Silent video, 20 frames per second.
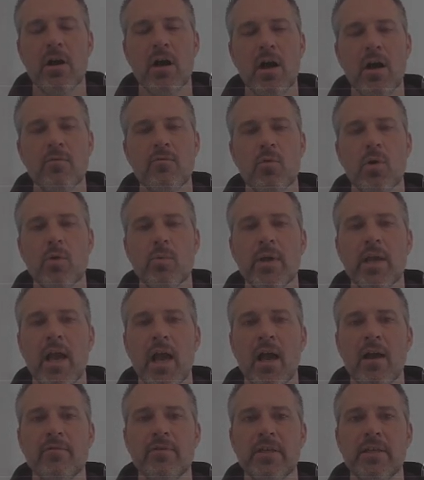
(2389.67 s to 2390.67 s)
of what we
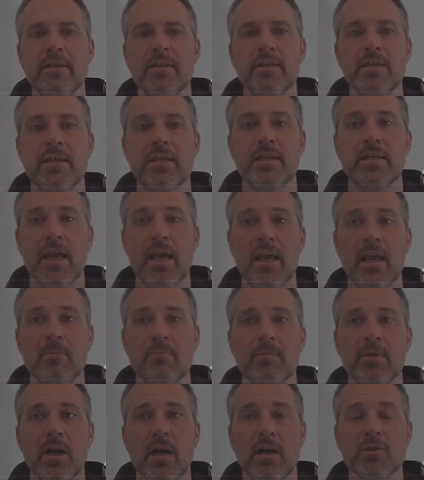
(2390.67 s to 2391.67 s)
have in the
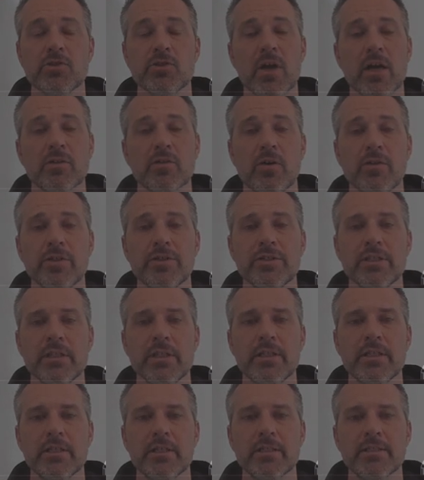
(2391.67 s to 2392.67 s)
game contract on the
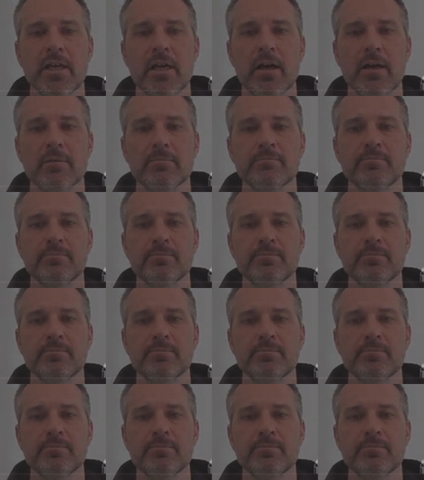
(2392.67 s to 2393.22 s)
Solidity side.